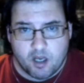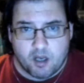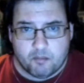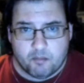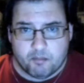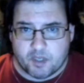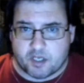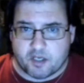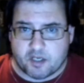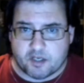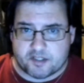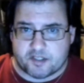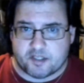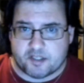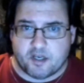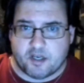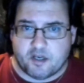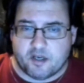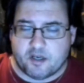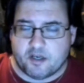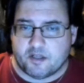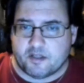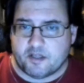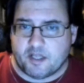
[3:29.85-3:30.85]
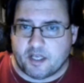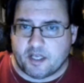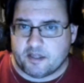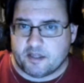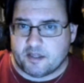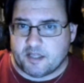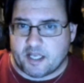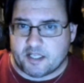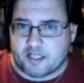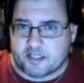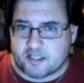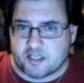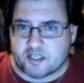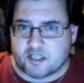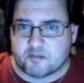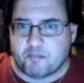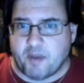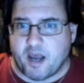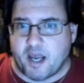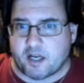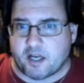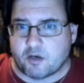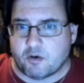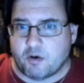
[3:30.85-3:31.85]
because uh, that, that's his
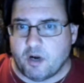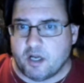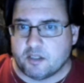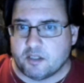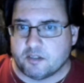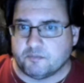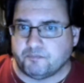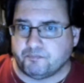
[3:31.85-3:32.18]
background.